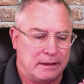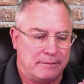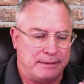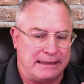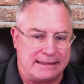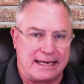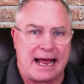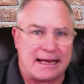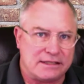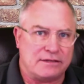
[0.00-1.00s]
being
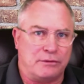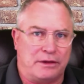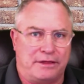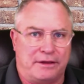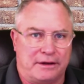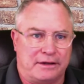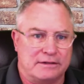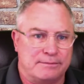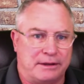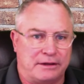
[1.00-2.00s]
tasked with things,
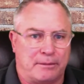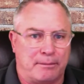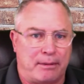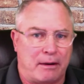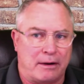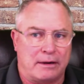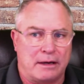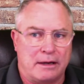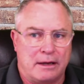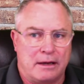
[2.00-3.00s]
but they're
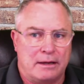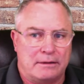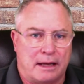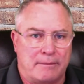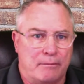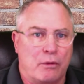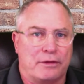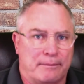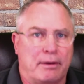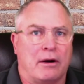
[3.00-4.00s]
not more
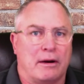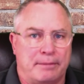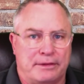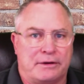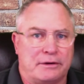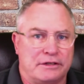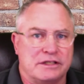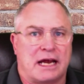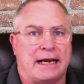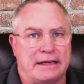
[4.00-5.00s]
than part, but they're
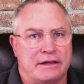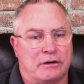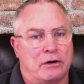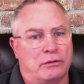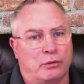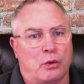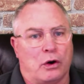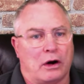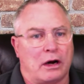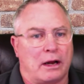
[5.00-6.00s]
designing their own
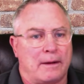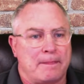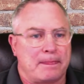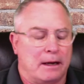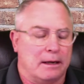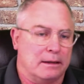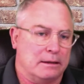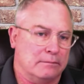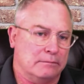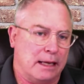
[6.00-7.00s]
work.
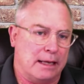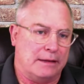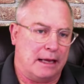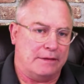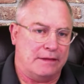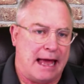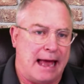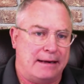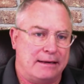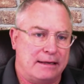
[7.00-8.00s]
And
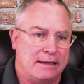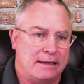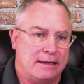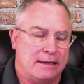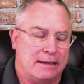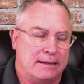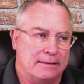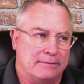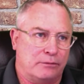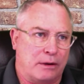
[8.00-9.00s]
that
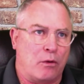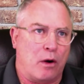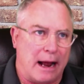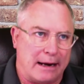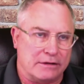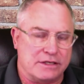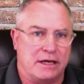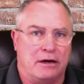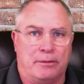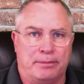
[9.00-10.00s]
requires the
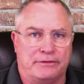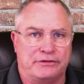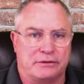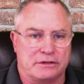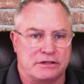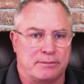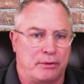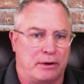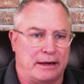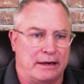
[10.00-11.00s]
help of certain
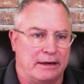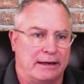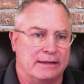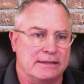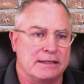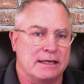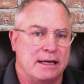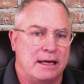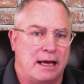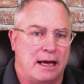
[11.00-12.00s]
support areas
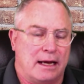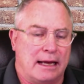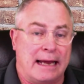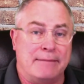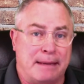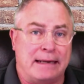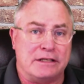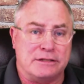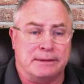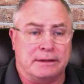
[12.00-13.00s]
and
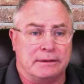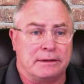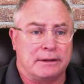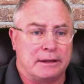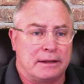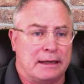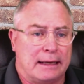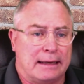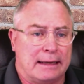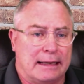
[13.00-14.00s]
management.
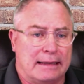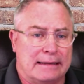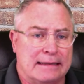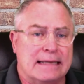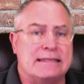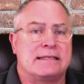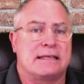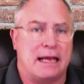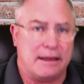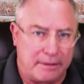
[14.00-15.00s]
And this
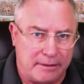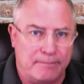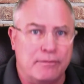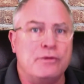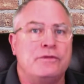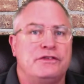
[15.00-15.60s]
moves